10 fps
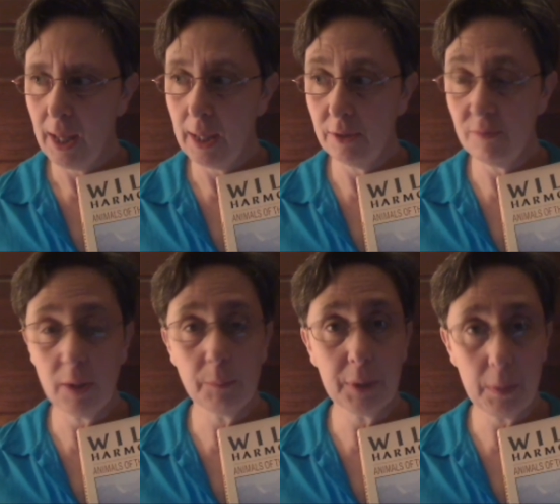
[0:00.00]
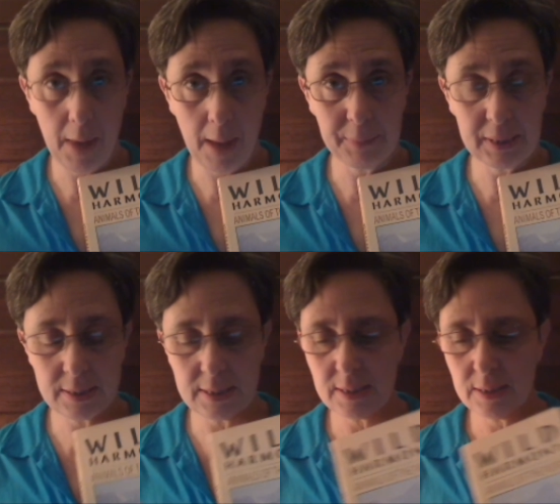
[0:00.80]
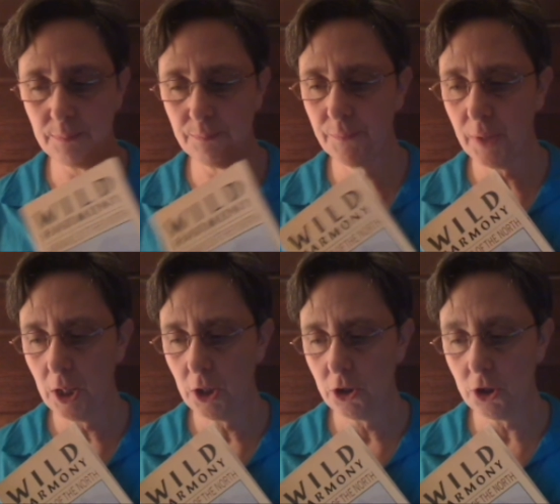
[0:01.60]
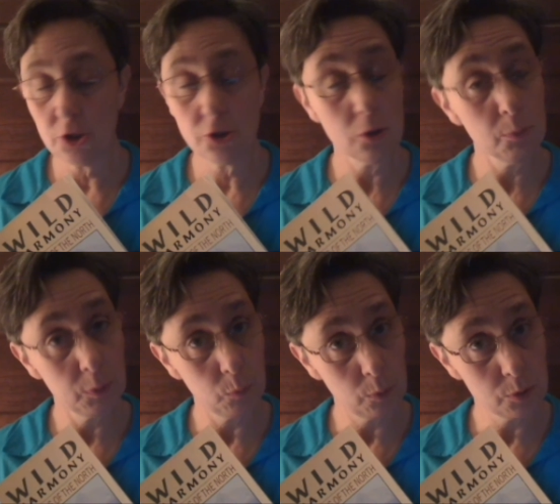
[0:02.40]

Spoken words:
developing a mapping system to determine what was